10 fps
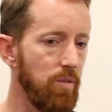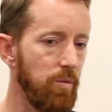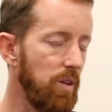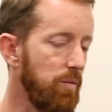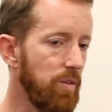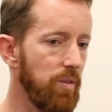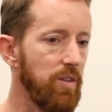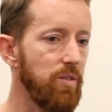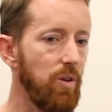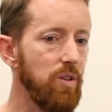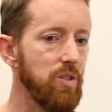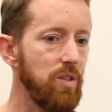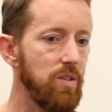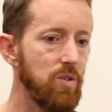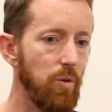relevant research
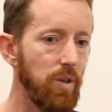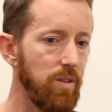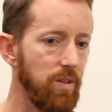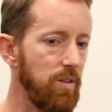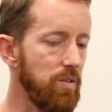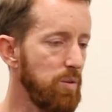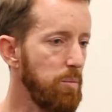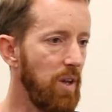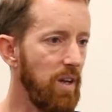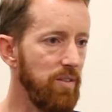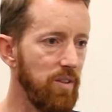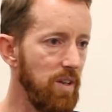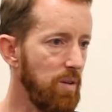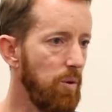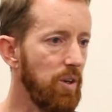and talking to industry players
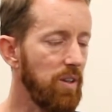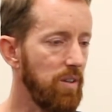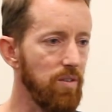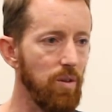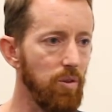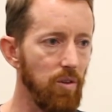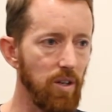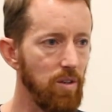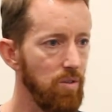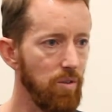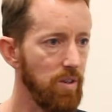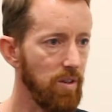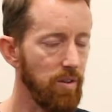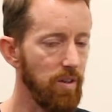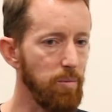and networking and so on like you'd
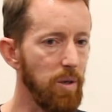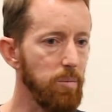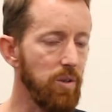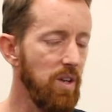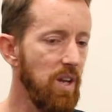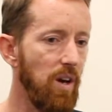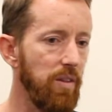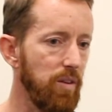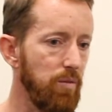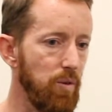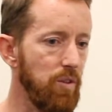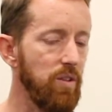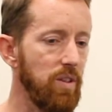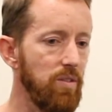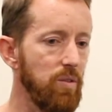ordinarily expect. But I think the first
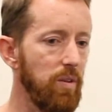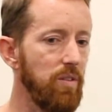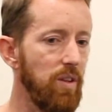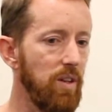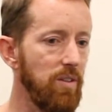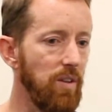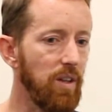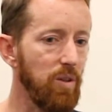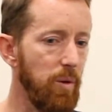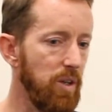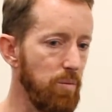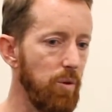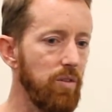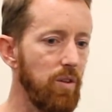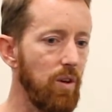thing is to understand exactly where you
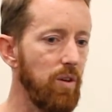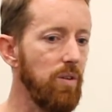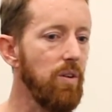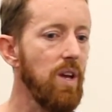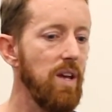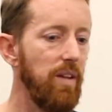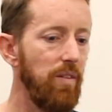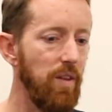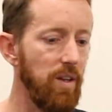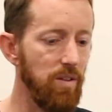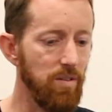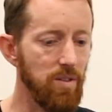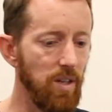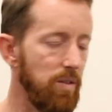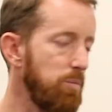want to go and then
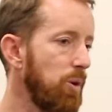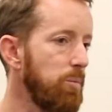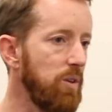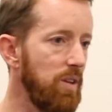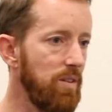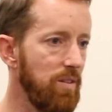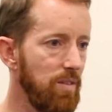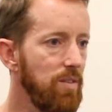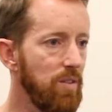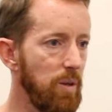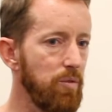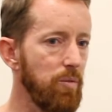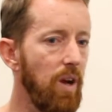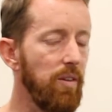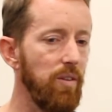take the appropriate steps
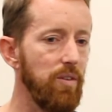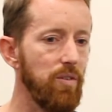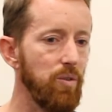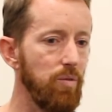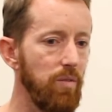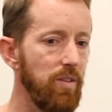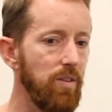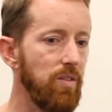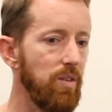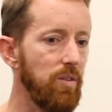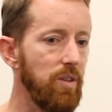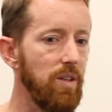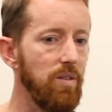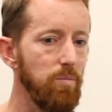rather than sort of necessarily